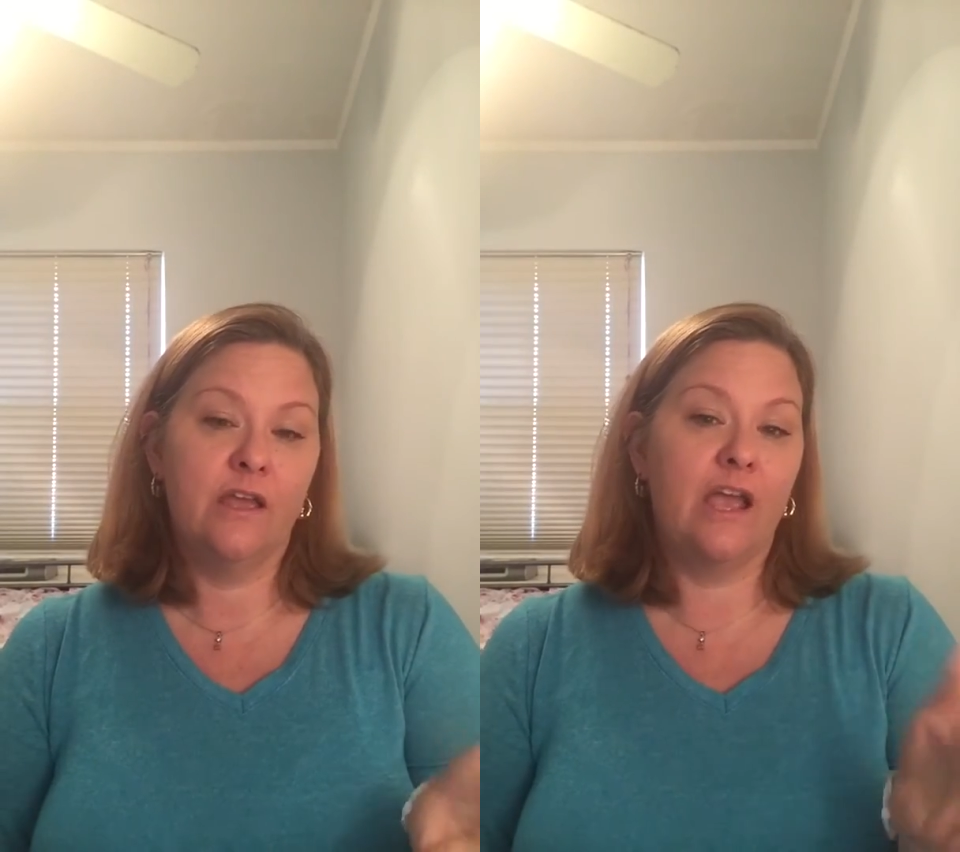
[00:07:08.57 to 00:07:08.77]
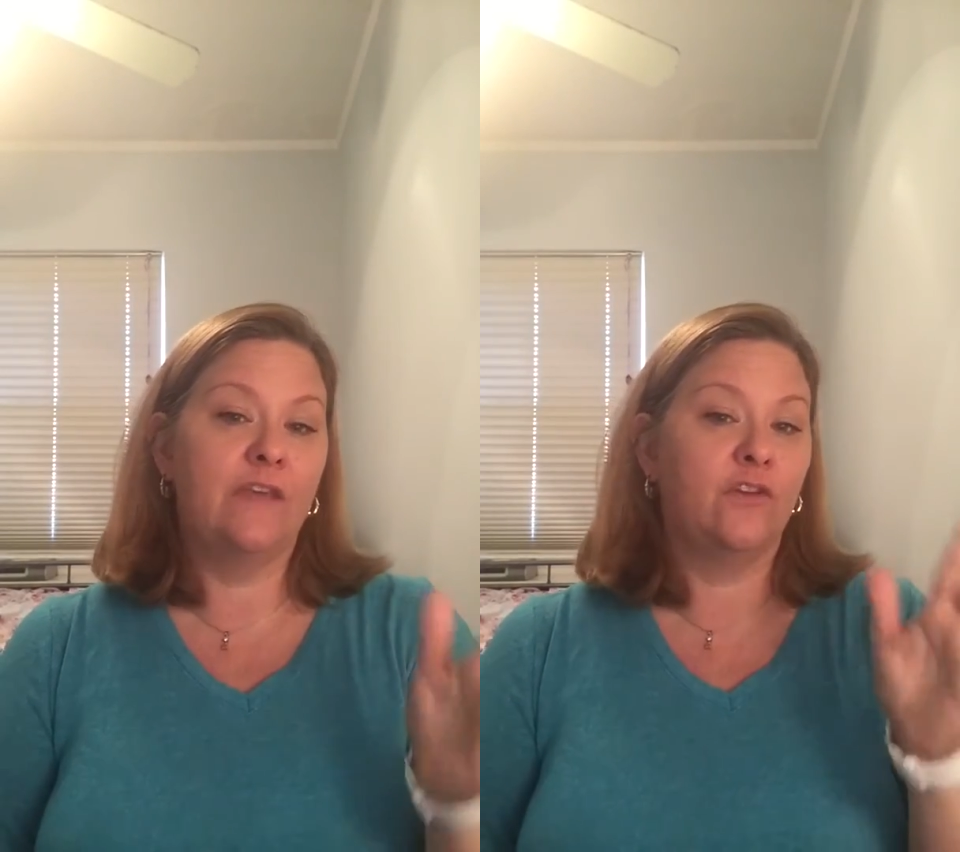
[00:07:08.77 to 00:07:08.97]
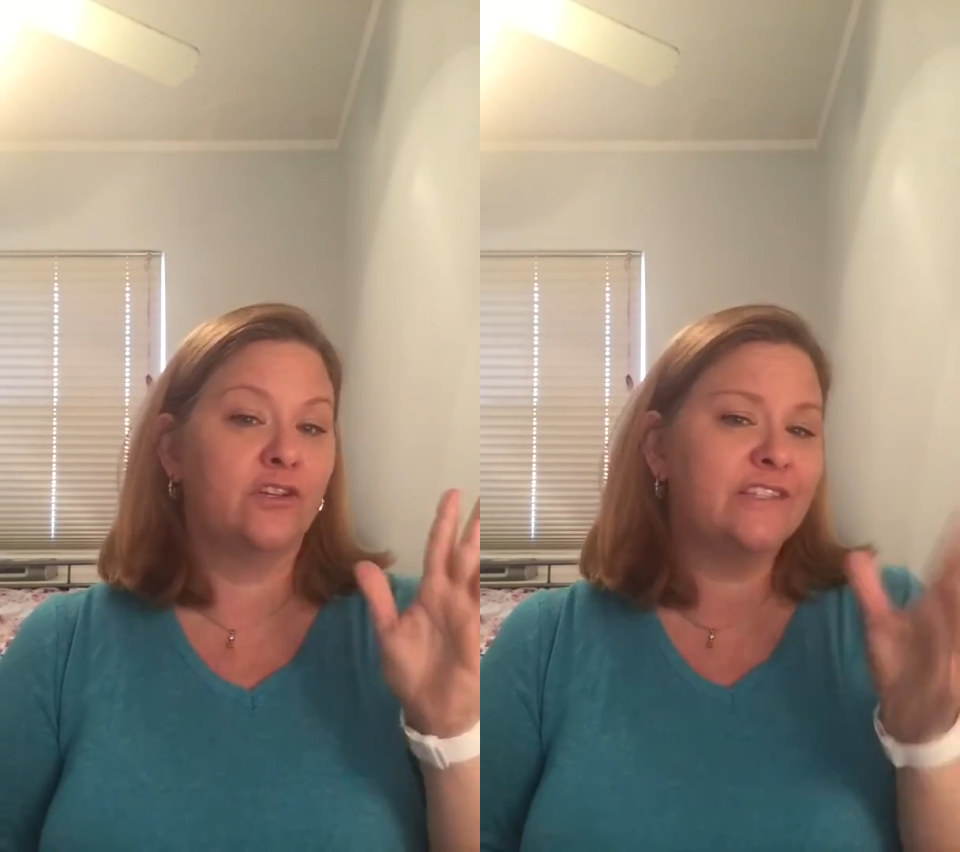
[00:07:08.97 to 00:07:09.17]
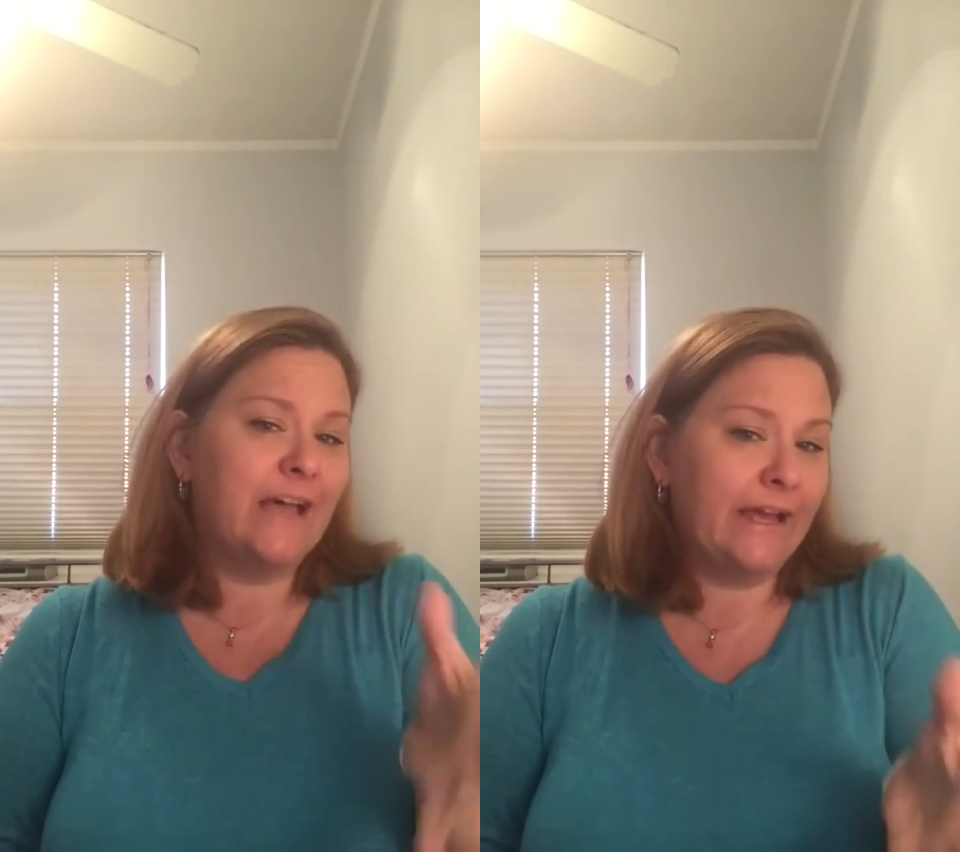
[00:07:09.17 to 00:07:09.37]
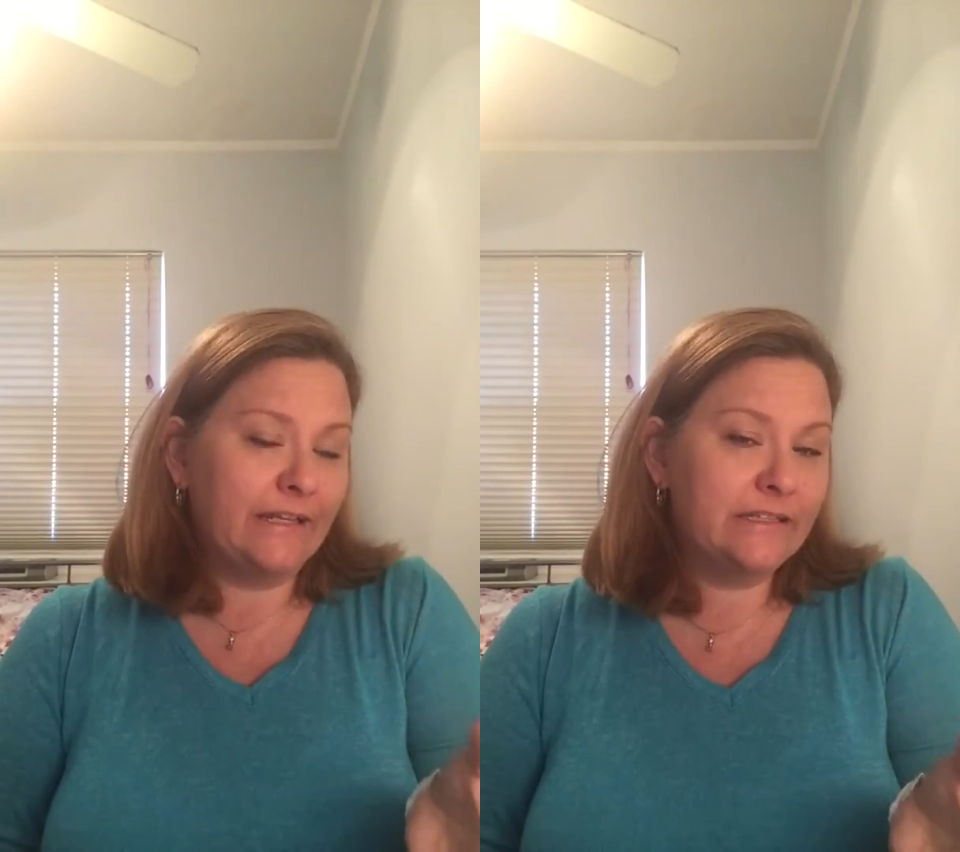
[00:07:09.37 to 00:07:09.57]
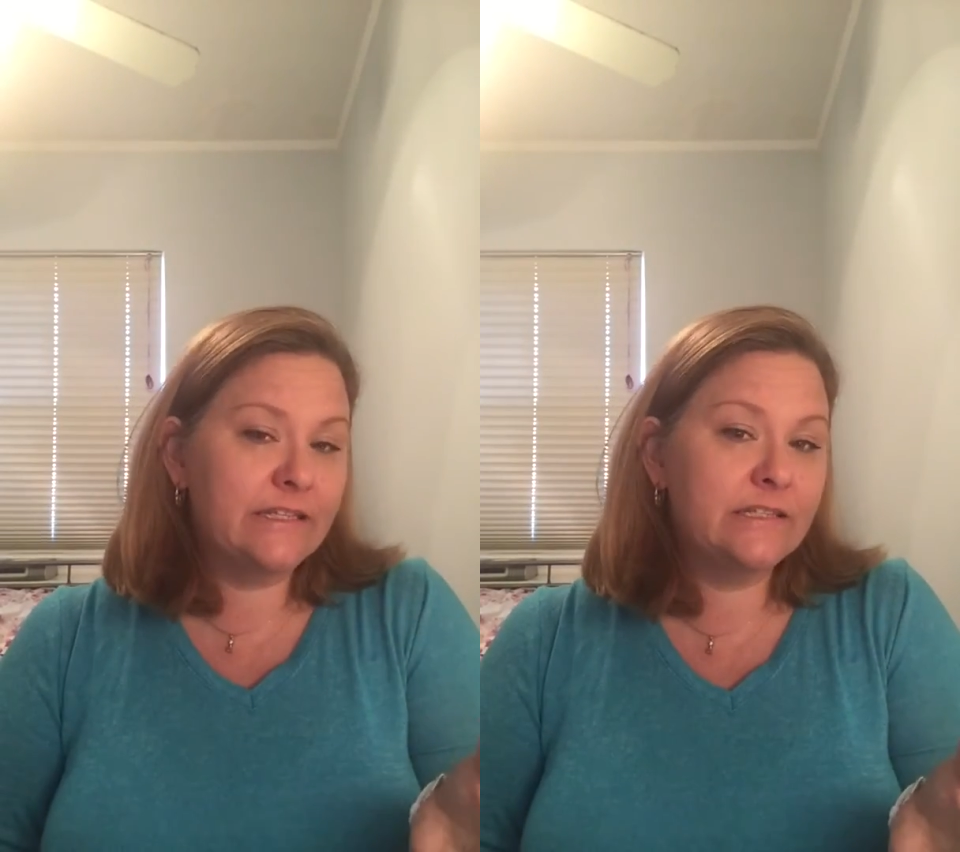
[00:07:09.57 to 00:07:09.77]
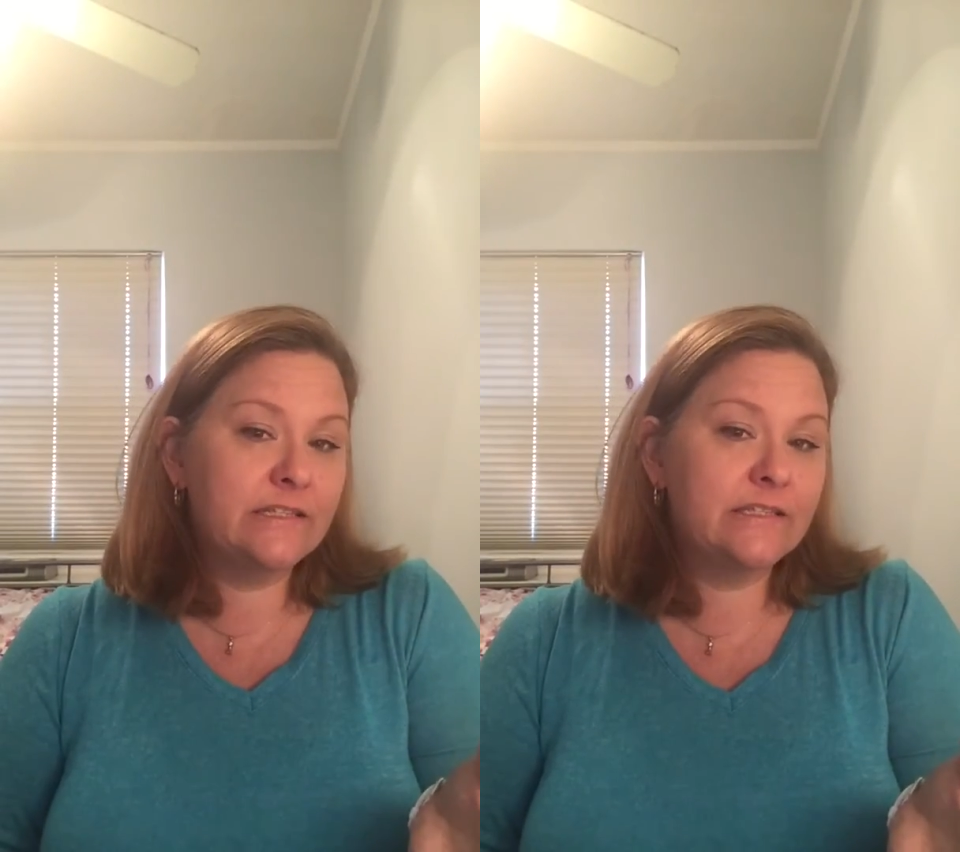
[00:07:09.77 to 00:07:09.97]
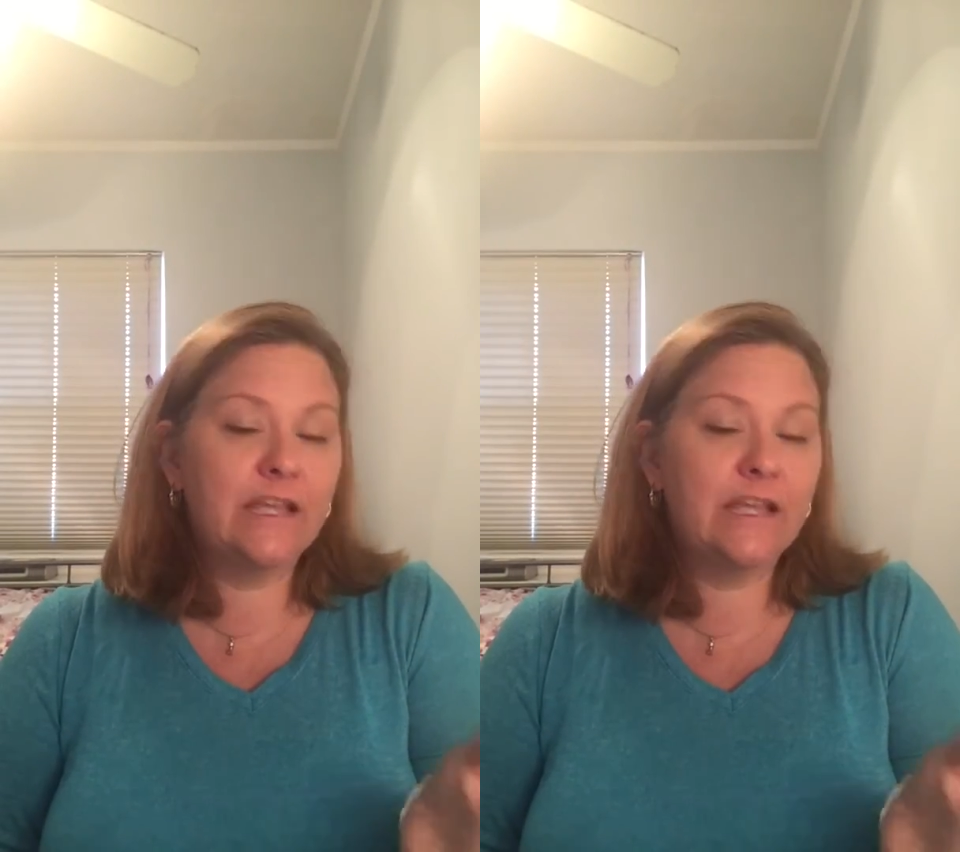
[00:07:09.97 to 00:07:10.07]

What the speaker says: and they're scientists